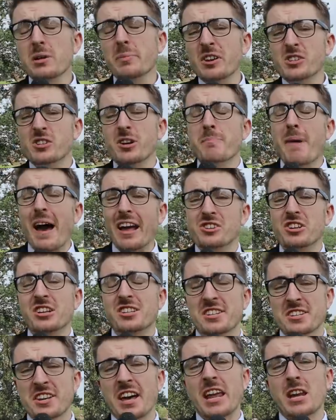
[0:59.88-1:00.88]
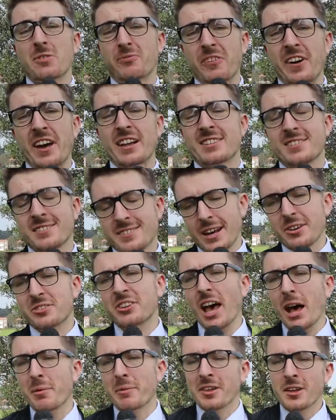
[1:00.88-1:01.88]
with a bunch of Manchester United fans. Now
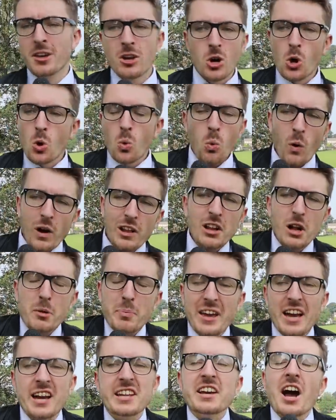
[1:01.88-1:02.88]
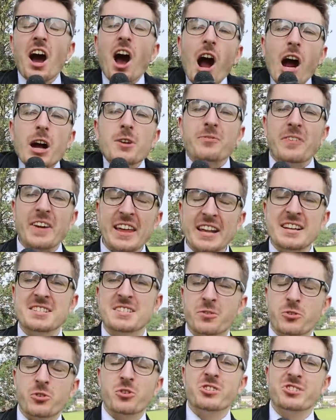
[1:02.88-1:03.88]
tell me, Will there be any hard
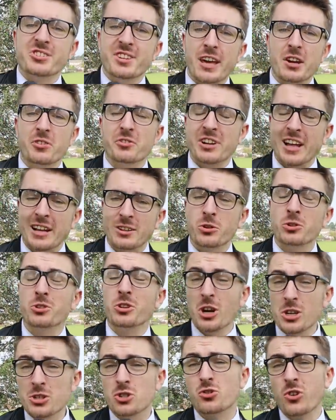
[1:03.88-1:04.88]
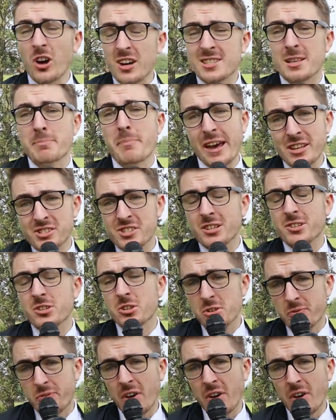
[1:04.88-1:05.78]
feelings if Cristiano Ronaldo does cross the Manchester